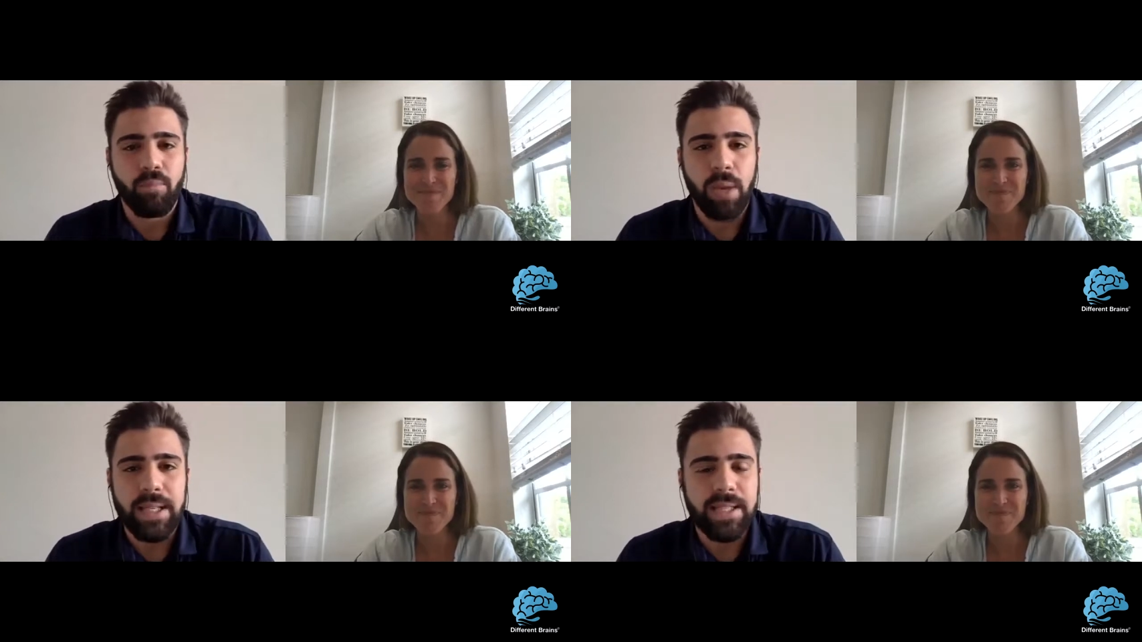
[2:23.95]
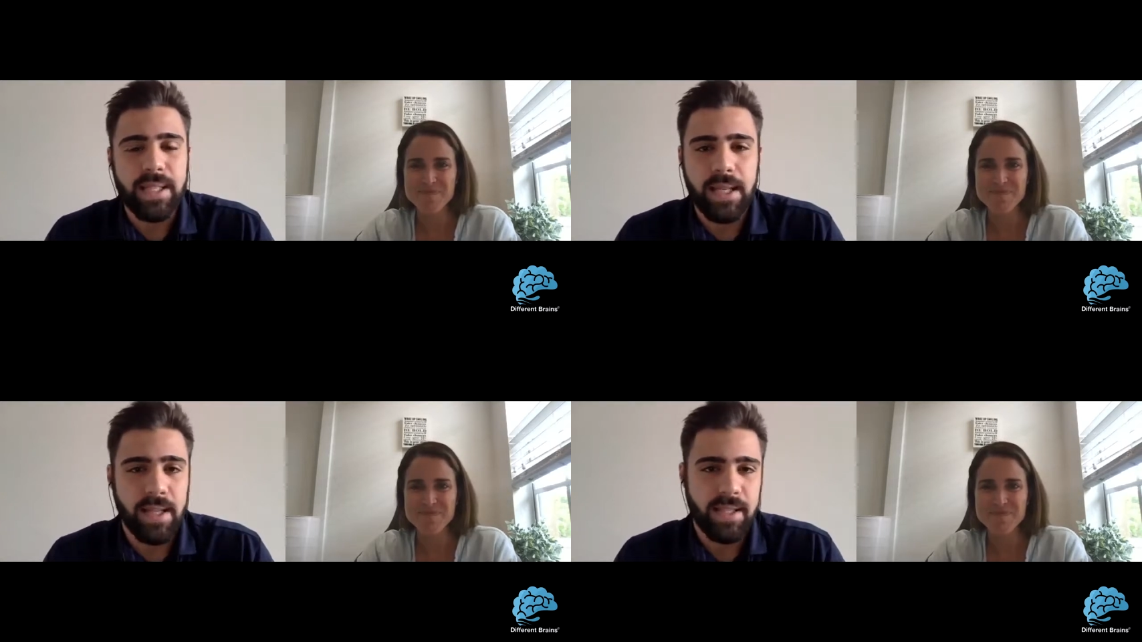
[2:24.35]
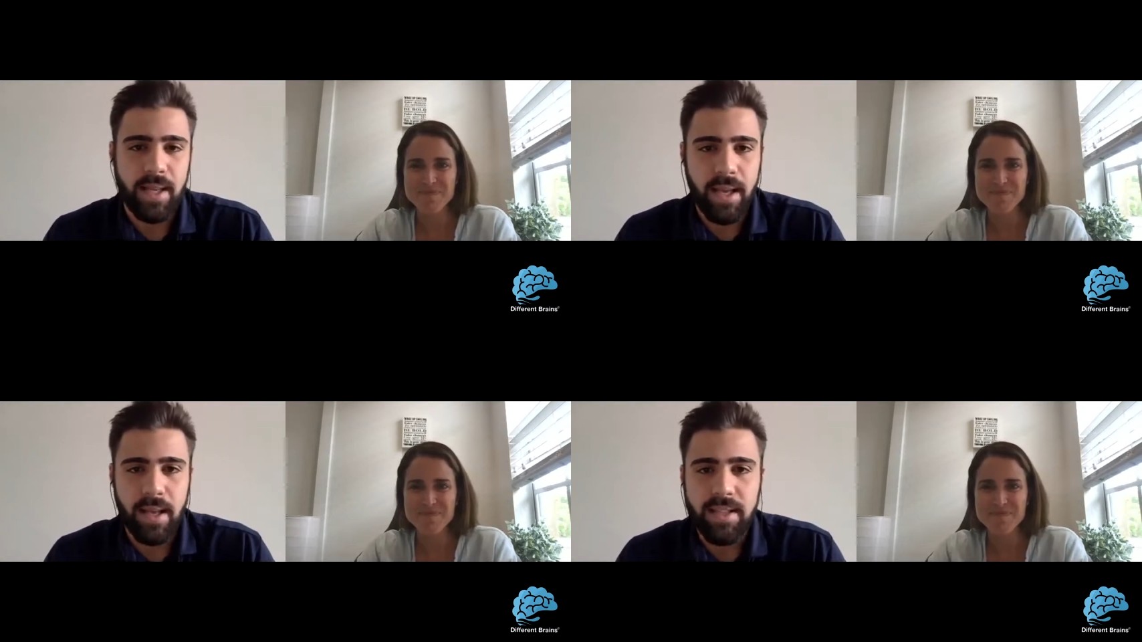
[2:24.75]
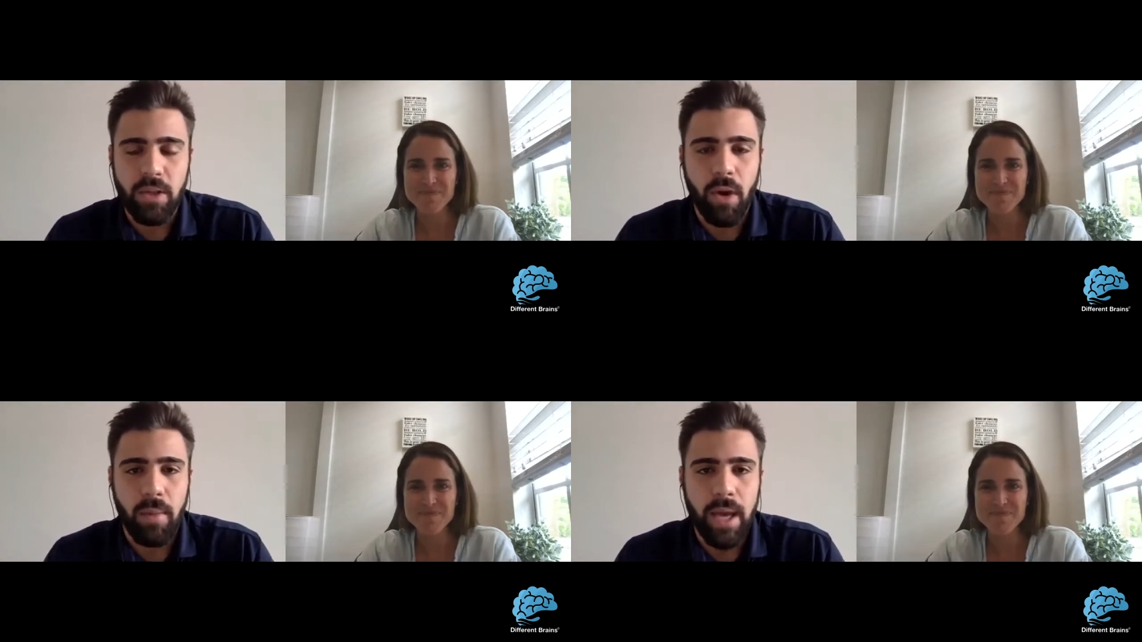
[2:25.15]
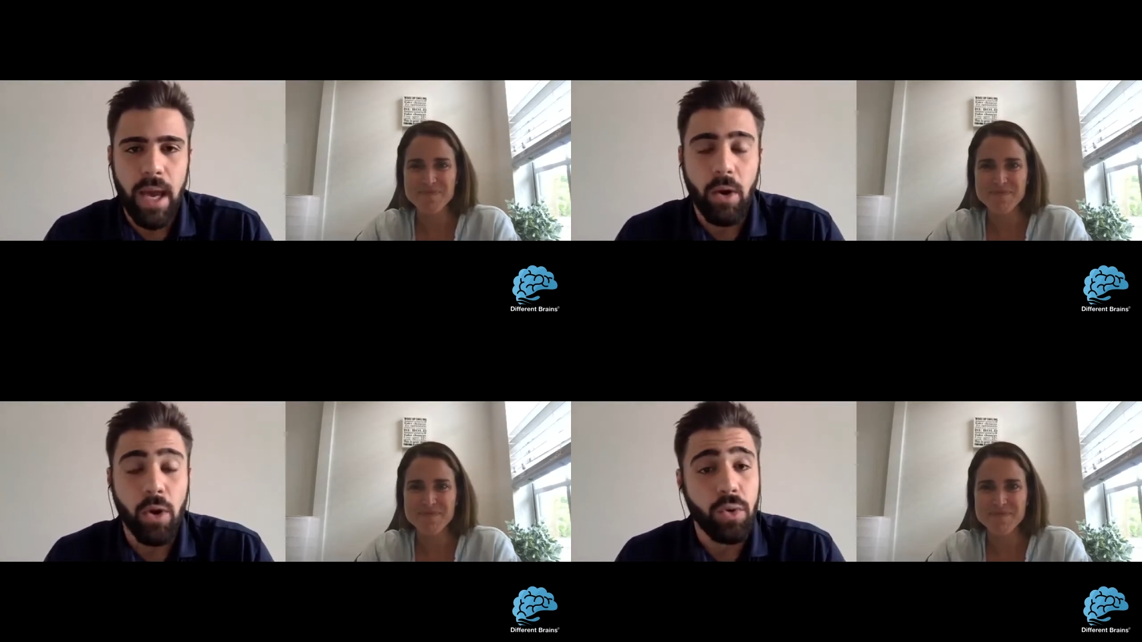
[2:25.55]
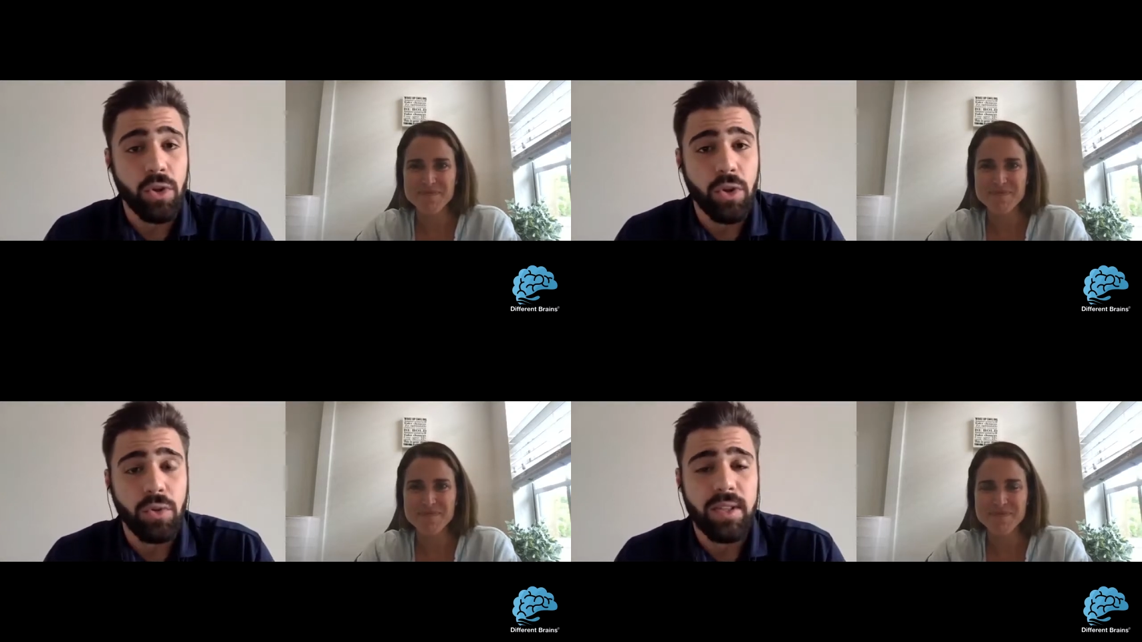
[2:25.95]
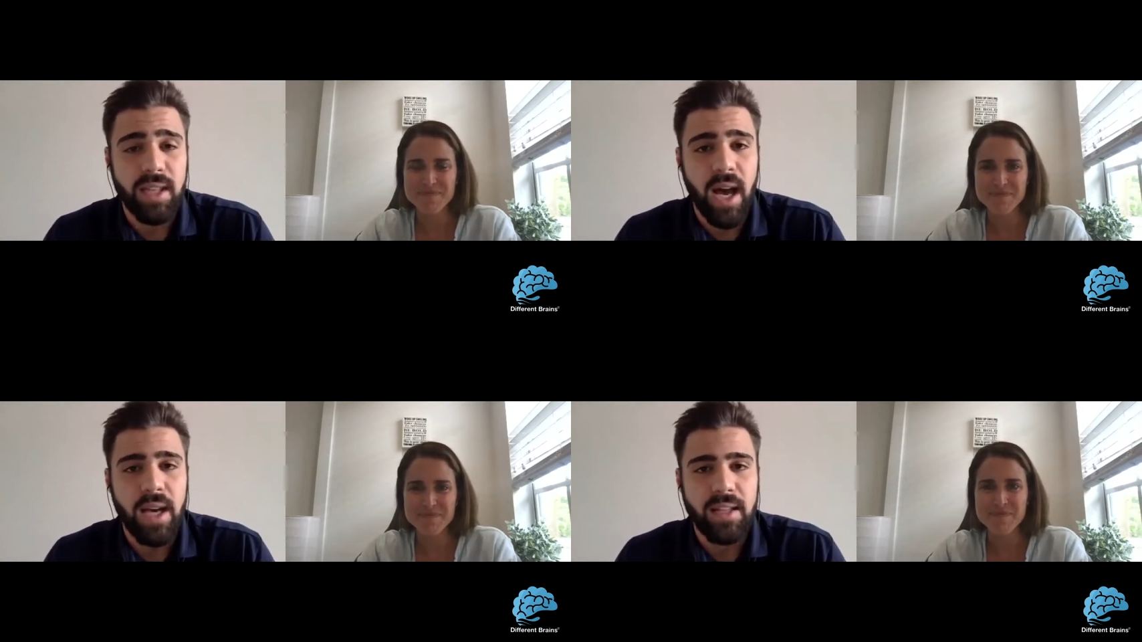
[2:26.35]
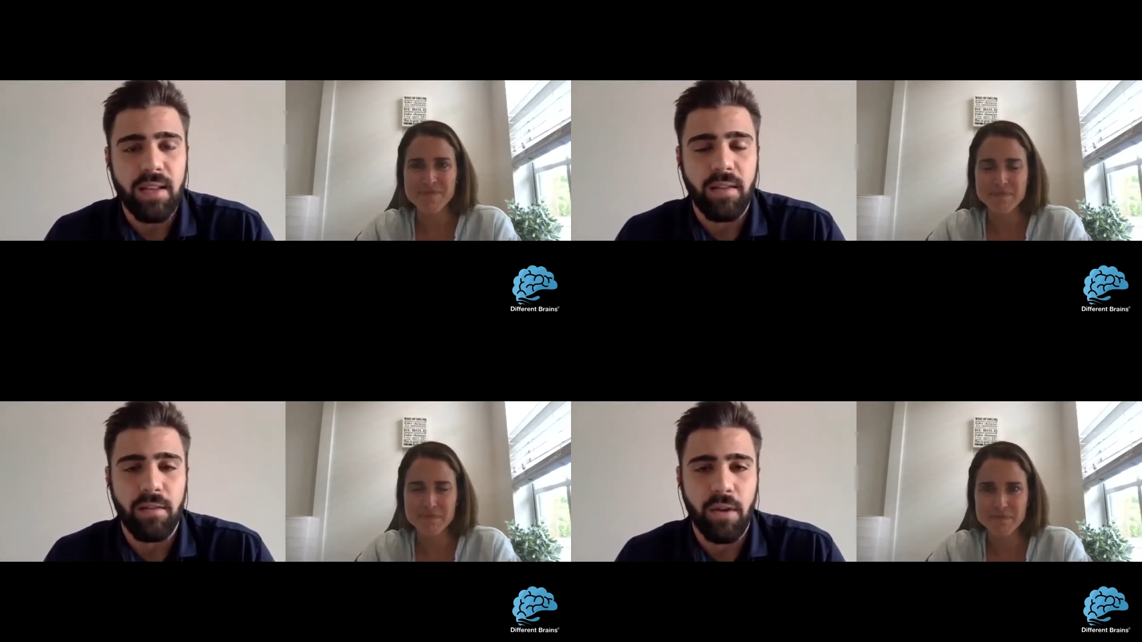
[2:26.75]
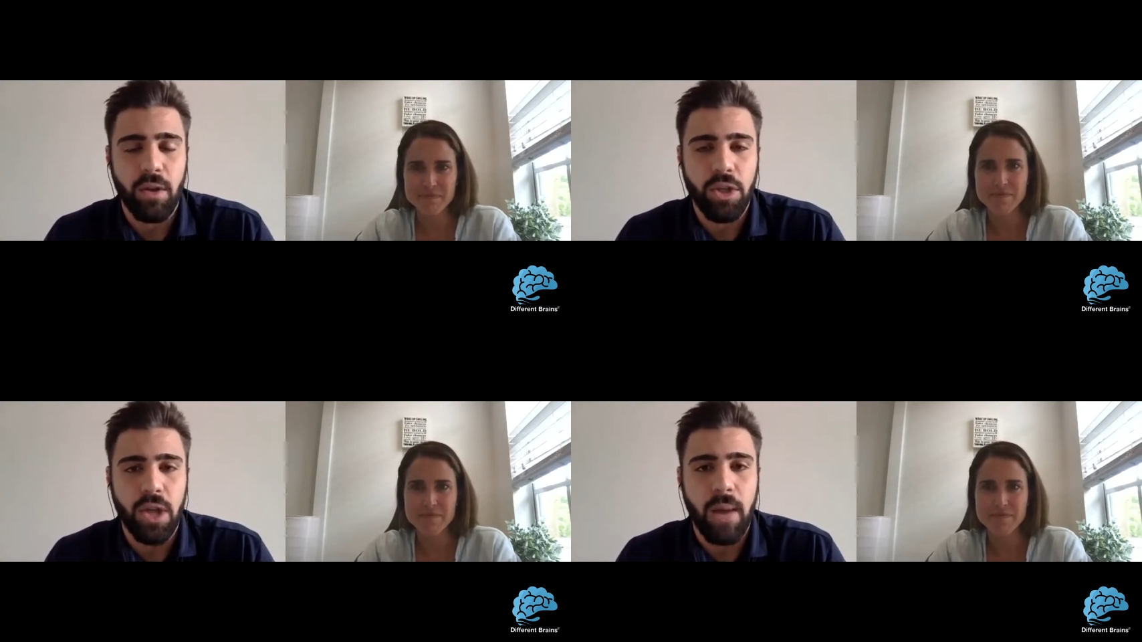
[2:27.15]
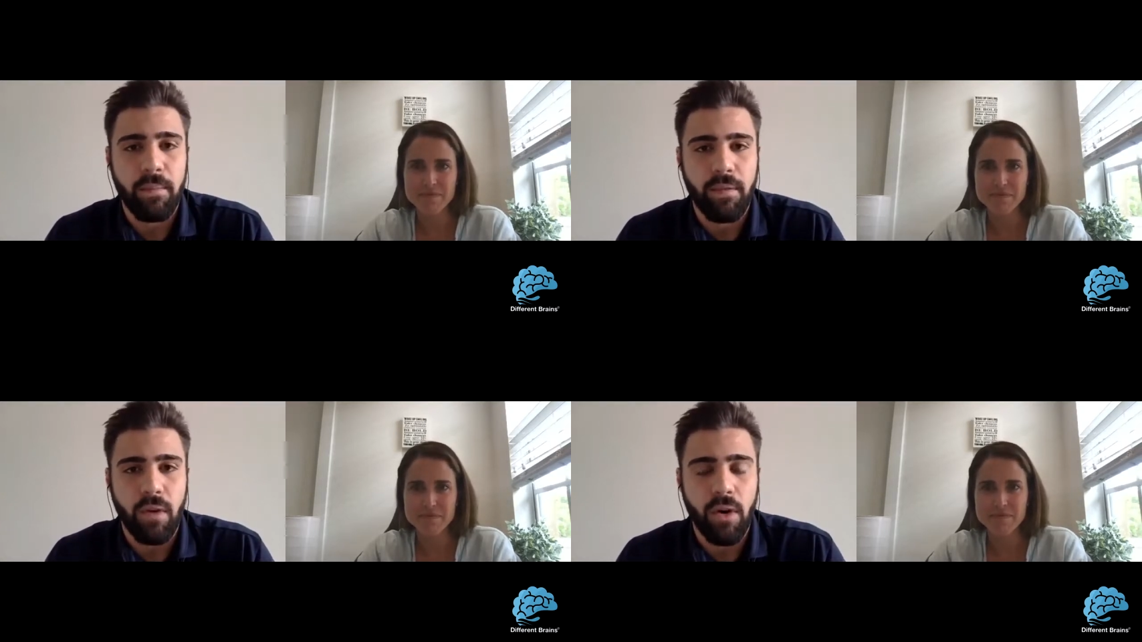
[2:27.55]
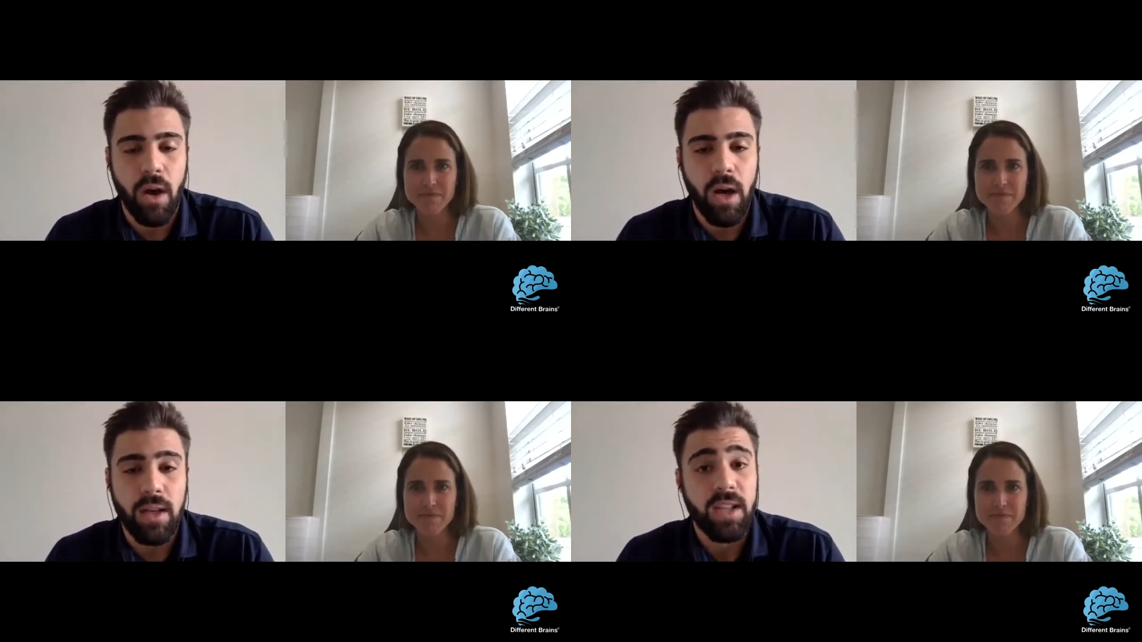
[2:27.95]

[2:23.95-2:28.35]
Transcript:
Speaker 1: by seeing this Instagram account who would do designs on Photoshop for uh,